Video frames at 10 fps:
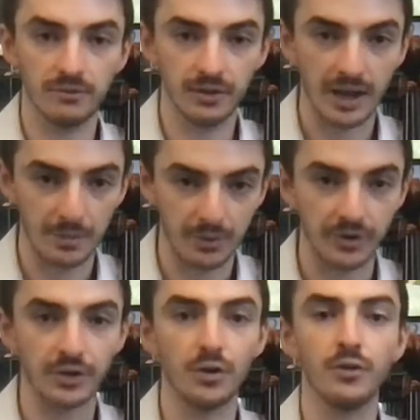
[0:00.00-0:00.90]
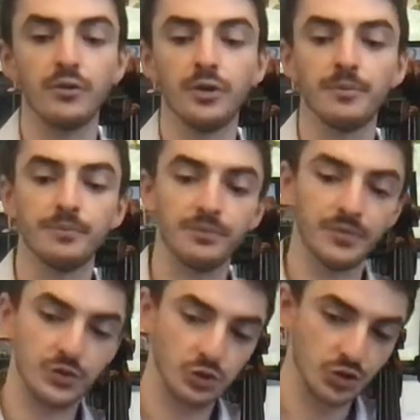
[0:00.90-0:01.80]
flop it right over,
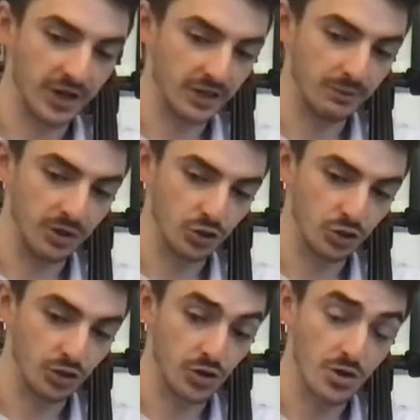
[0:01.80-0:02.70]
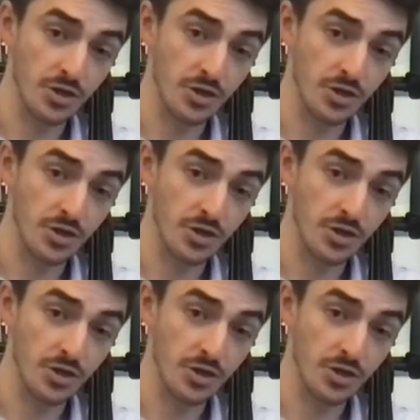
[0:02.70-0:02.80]
check to make sure your